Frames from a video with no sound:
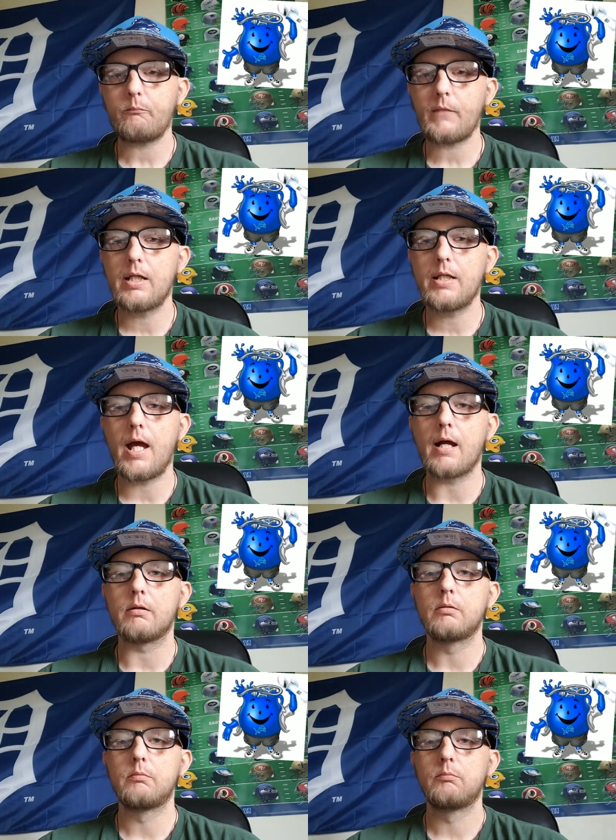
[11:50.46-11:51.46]
yeah,
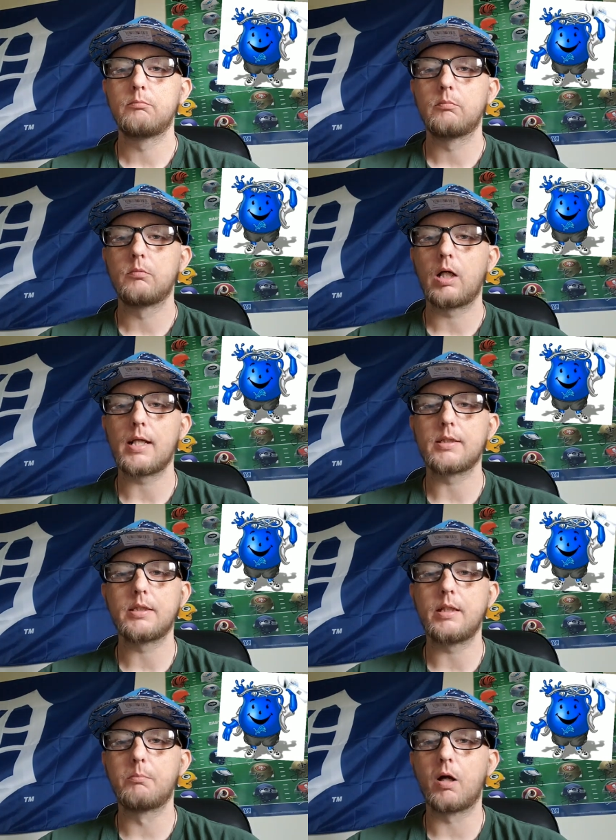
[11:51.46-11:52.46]
I
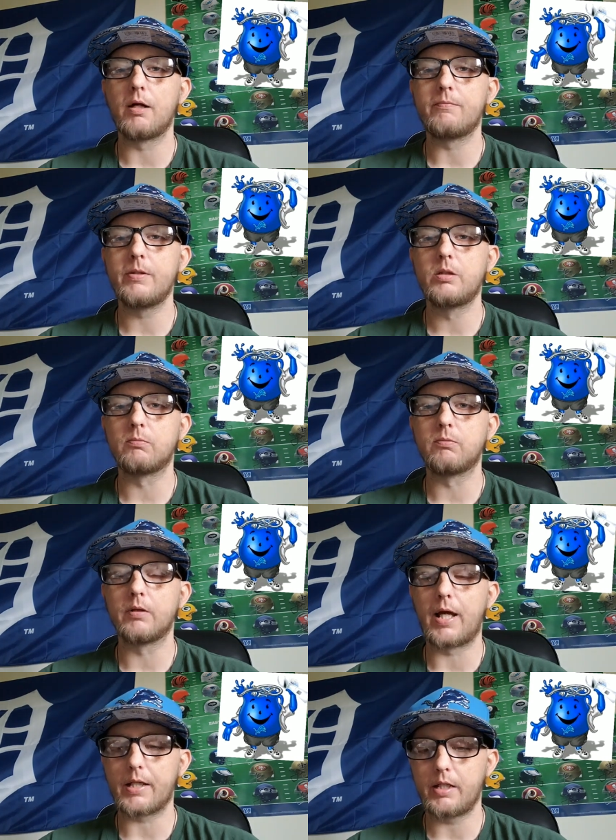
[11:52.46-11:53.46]
see a bright future for
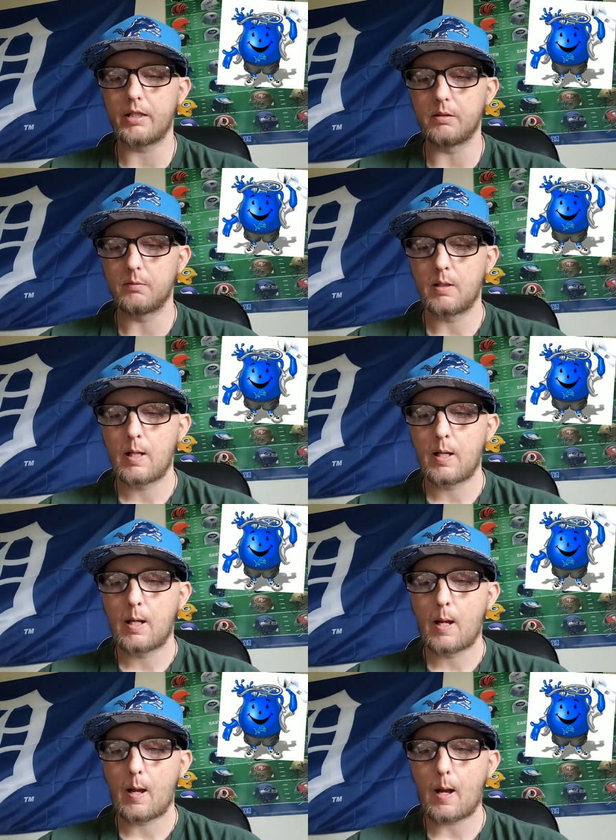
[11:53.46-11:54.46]
that kid.
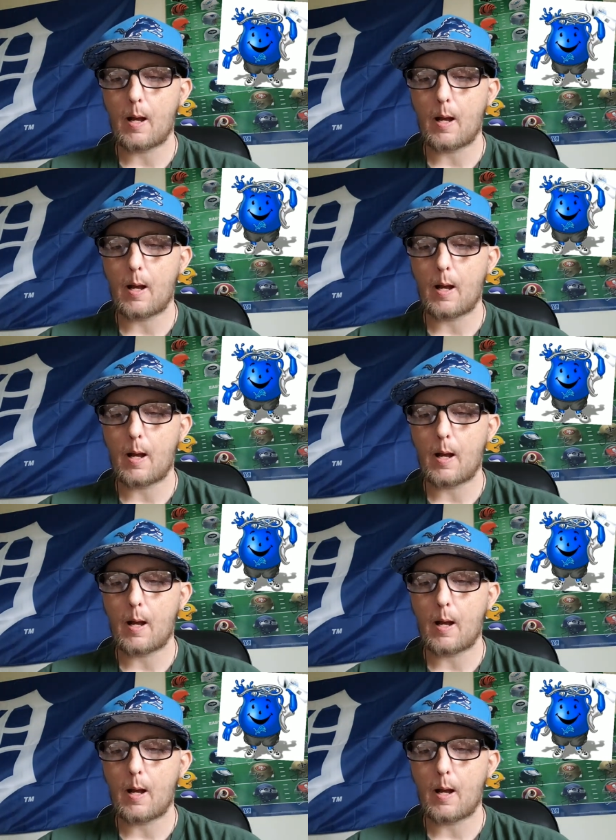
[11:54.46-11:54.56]
So